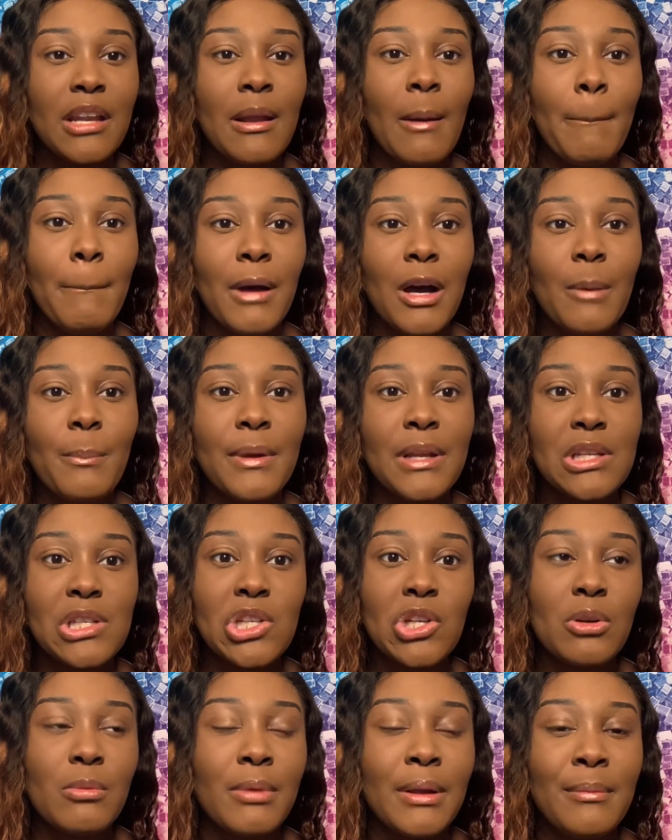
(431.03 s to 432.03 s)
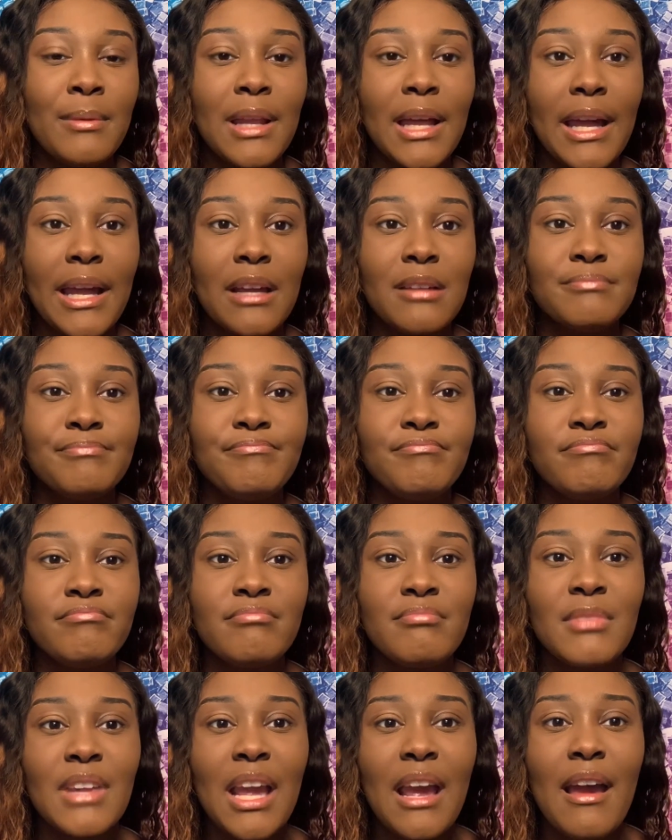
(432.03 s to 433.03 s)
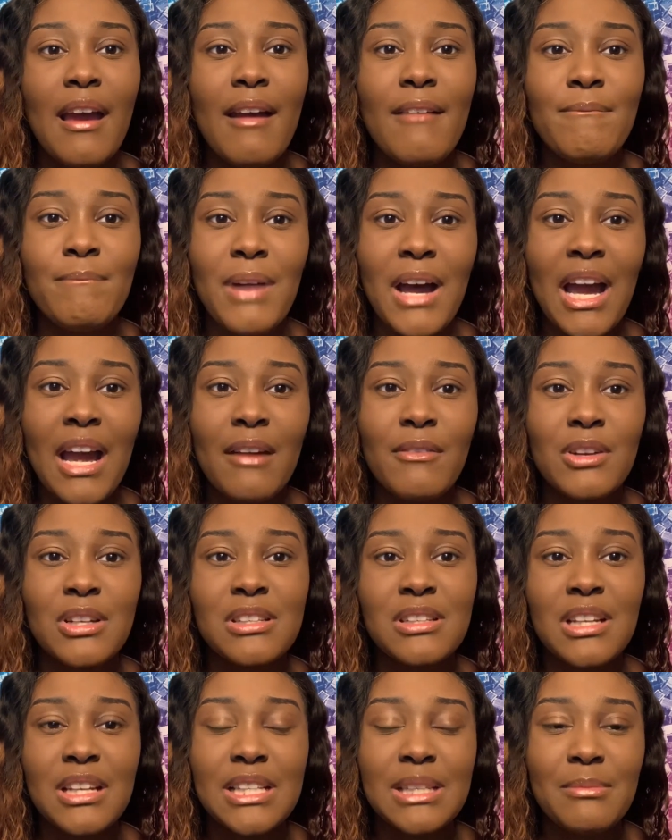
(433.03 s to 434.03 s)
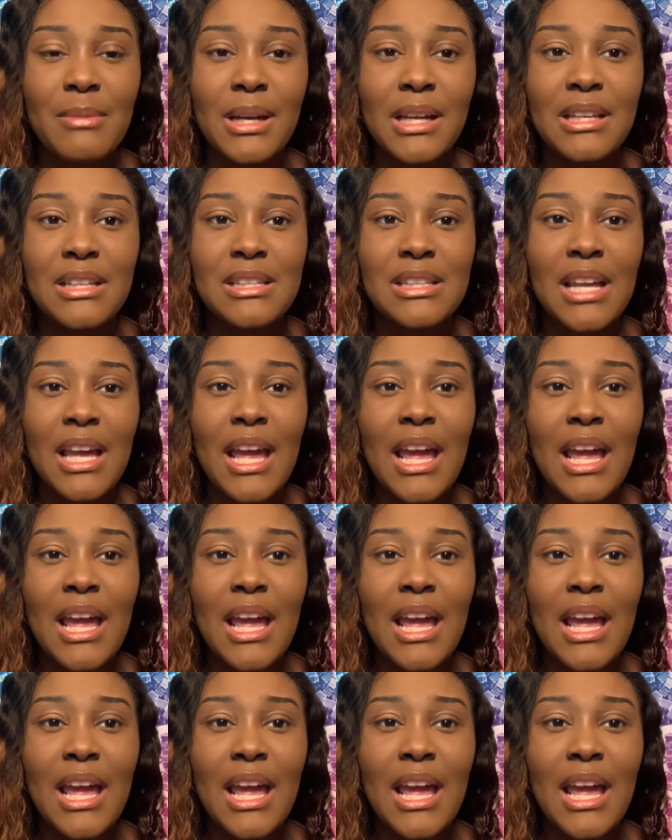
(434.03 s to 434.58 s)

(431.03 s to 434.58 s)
a bump until maybe like 5 or 6 months.